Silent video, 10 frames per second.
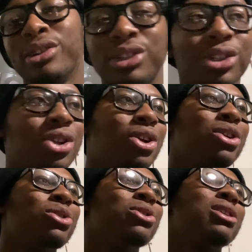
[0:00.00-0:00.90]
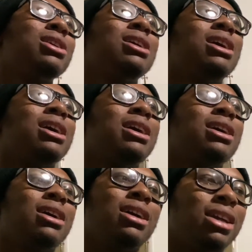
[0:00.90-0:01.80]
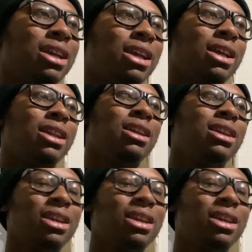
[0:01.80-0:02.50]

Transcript: underglow and